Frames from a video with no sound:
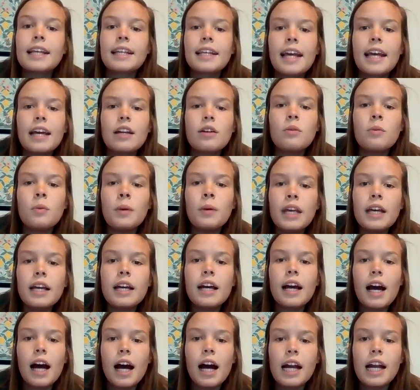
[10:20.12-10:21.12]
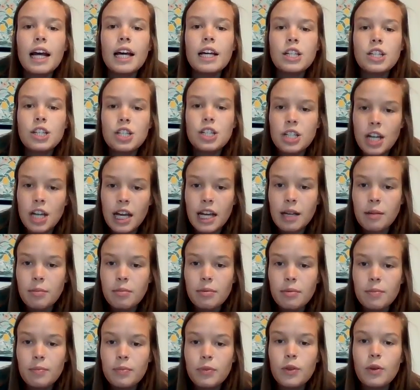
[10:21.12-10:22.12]
Can we cut a shape
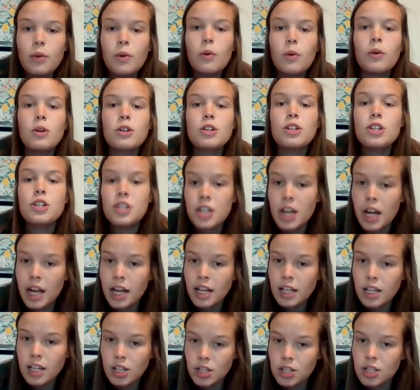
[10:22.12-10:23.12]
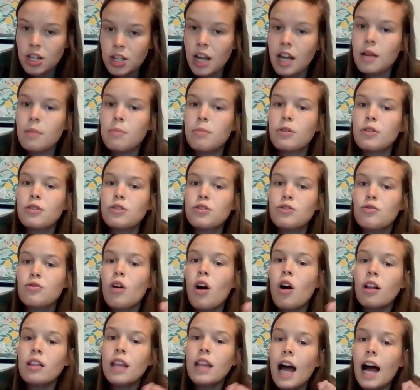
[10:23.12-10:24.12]
or shade a shape or
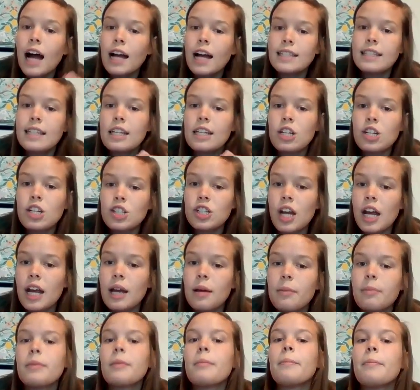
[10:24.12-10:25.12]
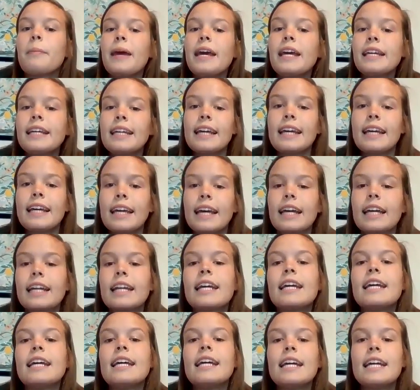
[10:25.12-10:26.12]
draw lines in a shape, making it
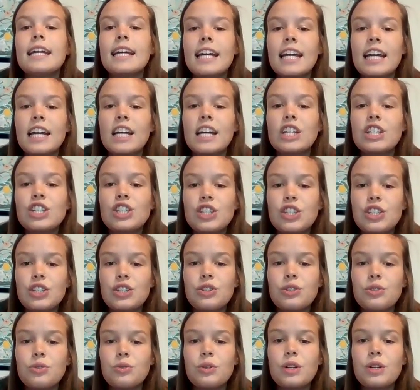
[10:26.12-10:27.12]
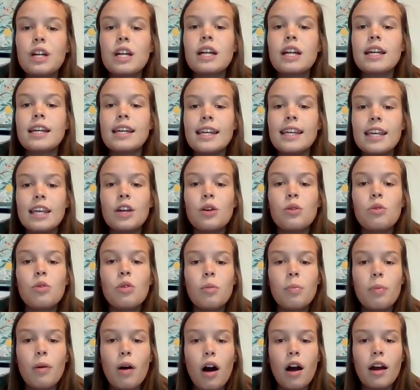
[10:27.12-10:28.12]
into
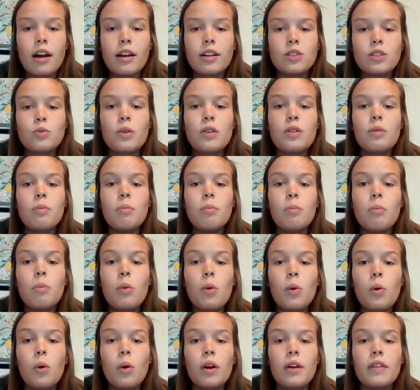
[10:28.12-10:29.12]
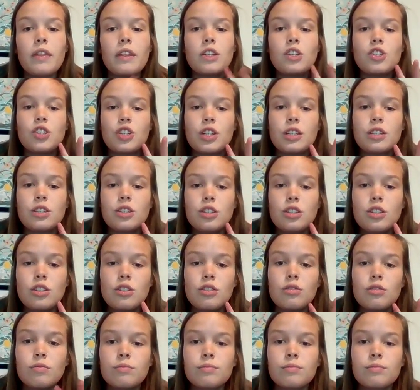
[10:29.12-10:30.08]
equal parts with more than just 2?